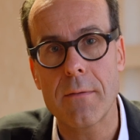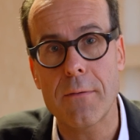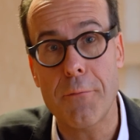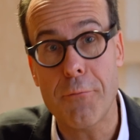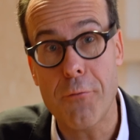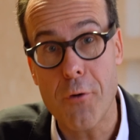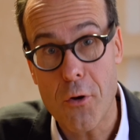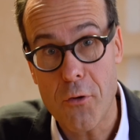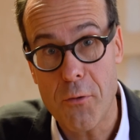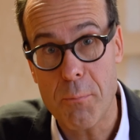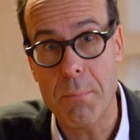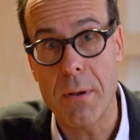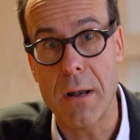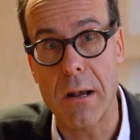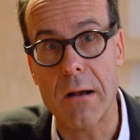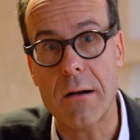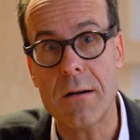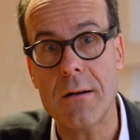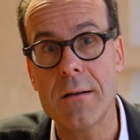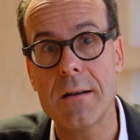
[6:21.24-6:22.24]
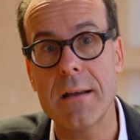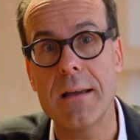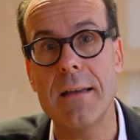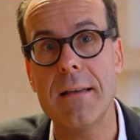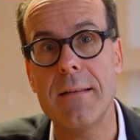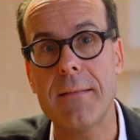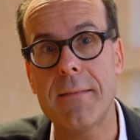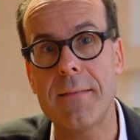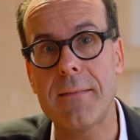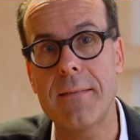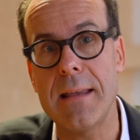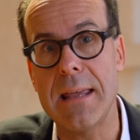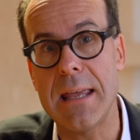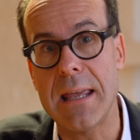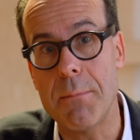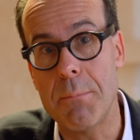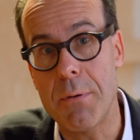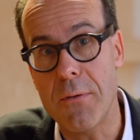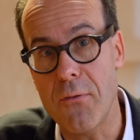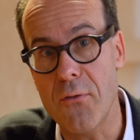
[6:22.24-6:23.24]
The fourth pillar is
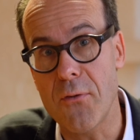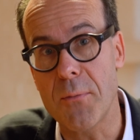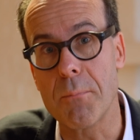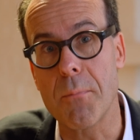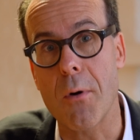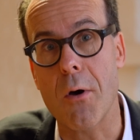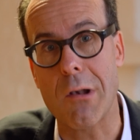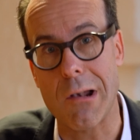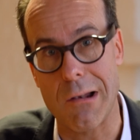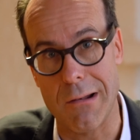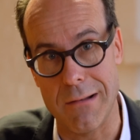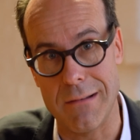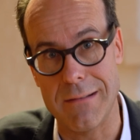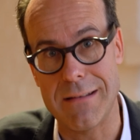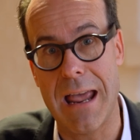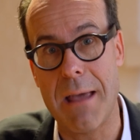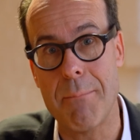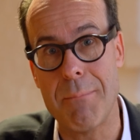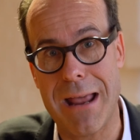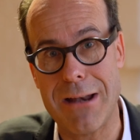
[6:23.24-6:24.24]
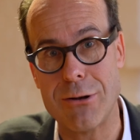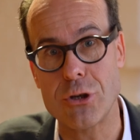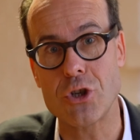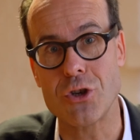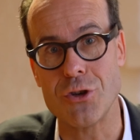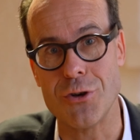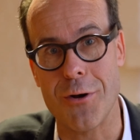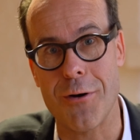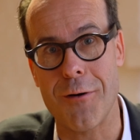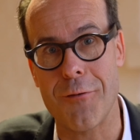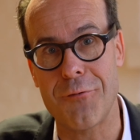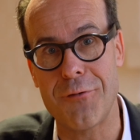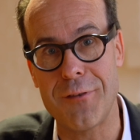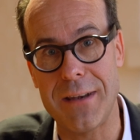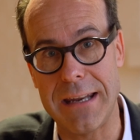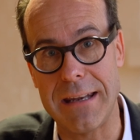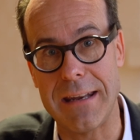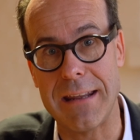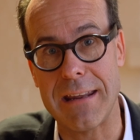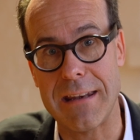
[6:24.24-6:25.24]
the business model dimension of
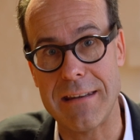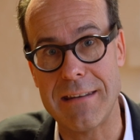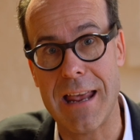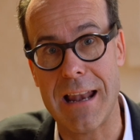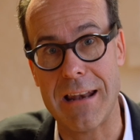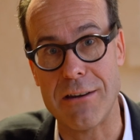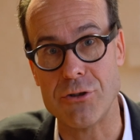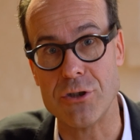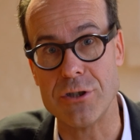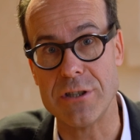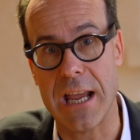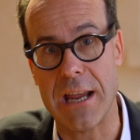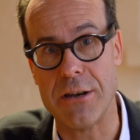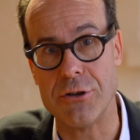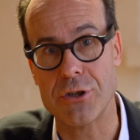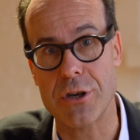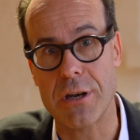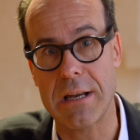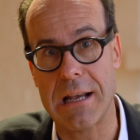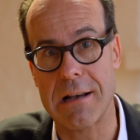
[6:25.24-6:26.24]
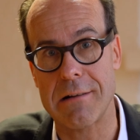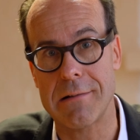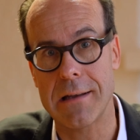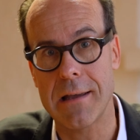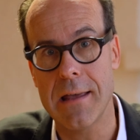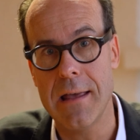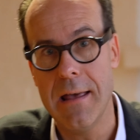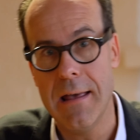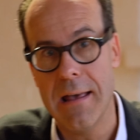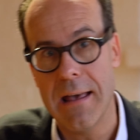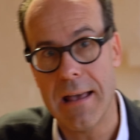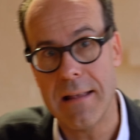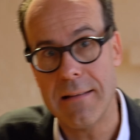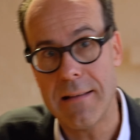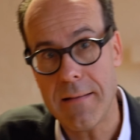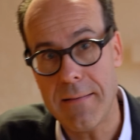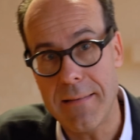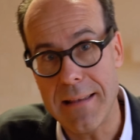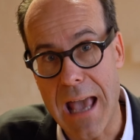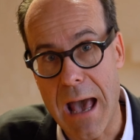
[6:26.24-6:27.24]
leading intelligent engineering, and
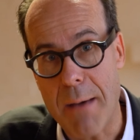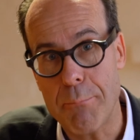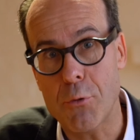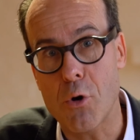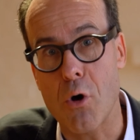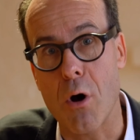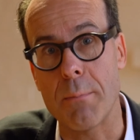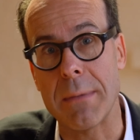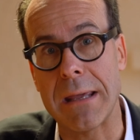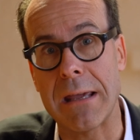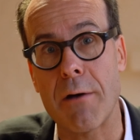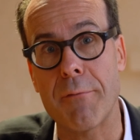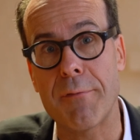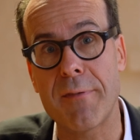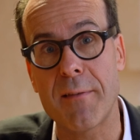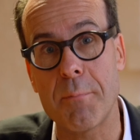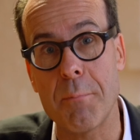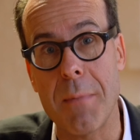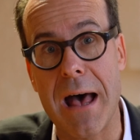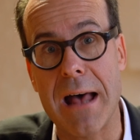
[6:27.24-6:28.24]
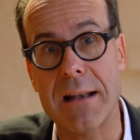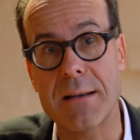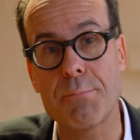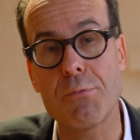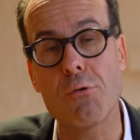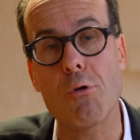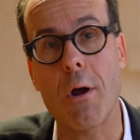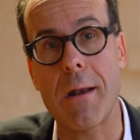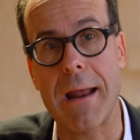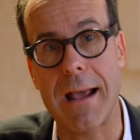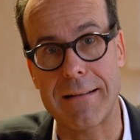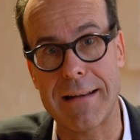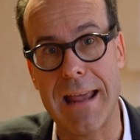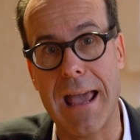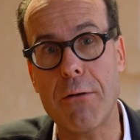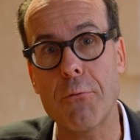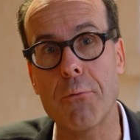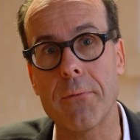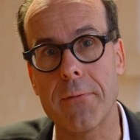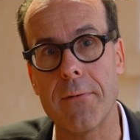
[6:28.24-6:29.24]
that's the upcoming of smart product
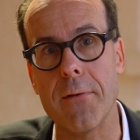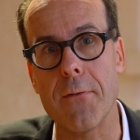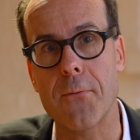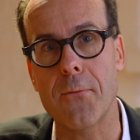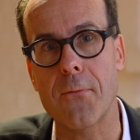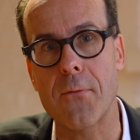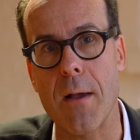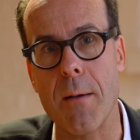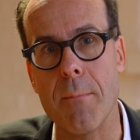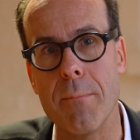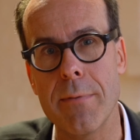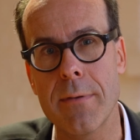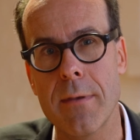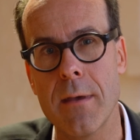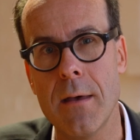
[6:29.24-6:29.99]
ecosystem.